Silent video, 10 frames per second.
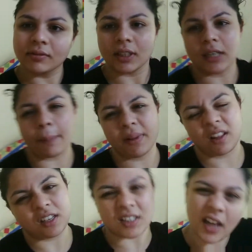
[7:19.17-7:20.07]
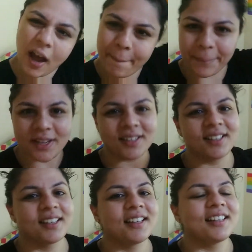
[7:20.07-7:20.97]
double on the top
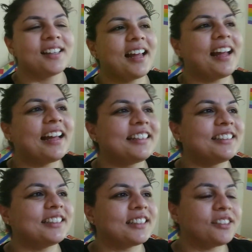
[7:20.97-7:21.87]
and uh,